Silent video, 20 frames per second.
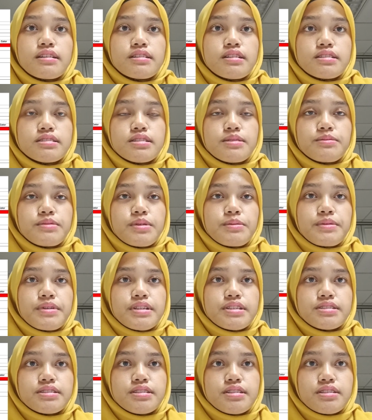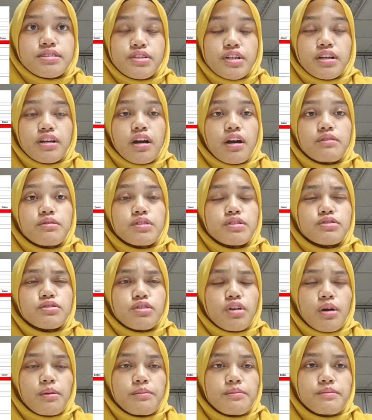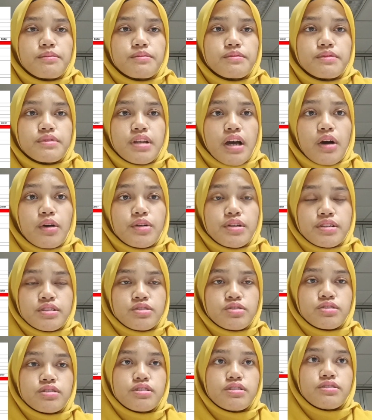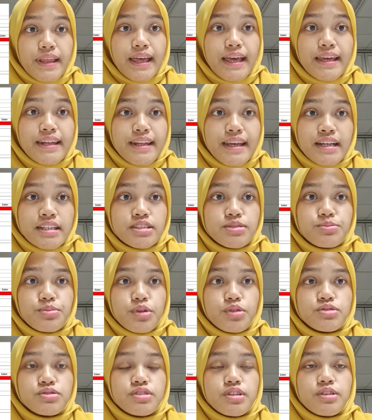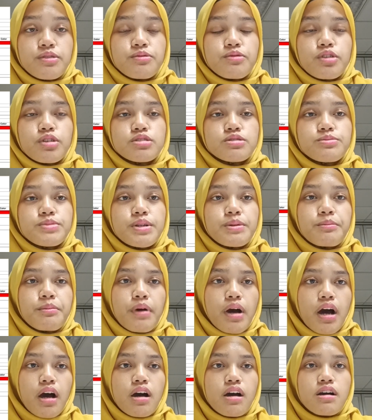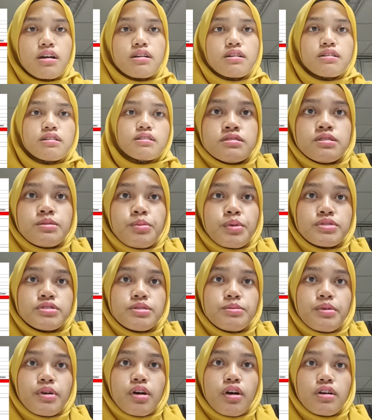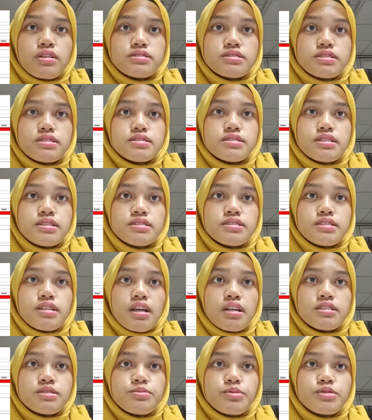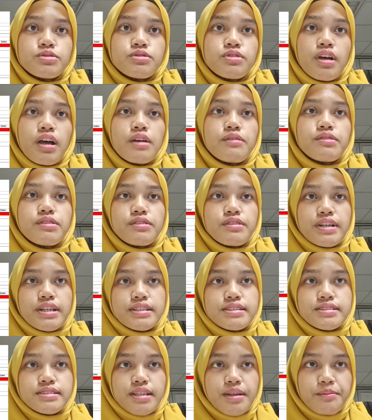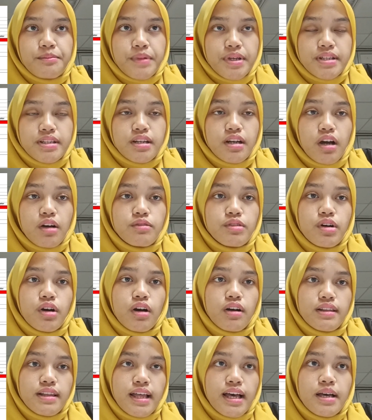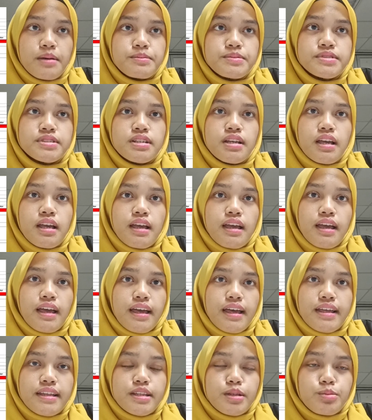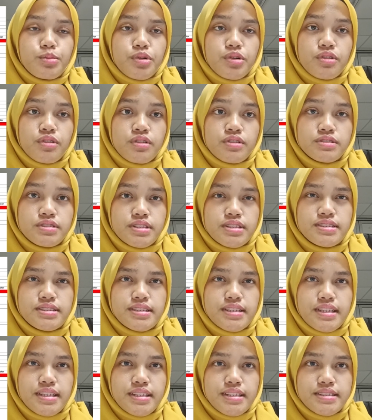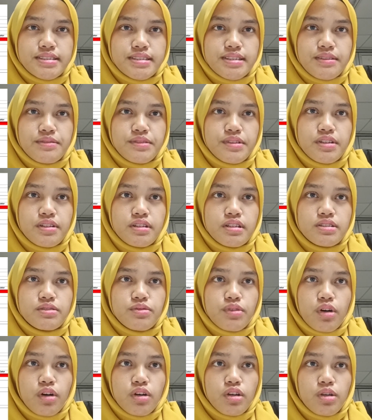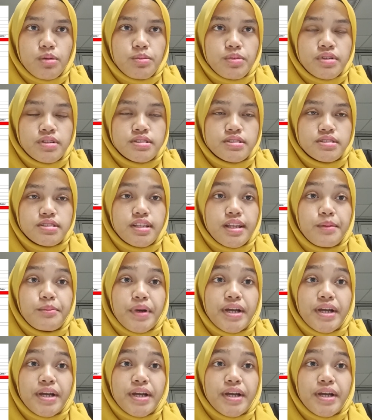The symptom is the drain cover dropped down into an exposed reinforcement bar. The possible causes is exposed to heavy rains and made the cover collapse. And the prognosis is safety risk for occupants, they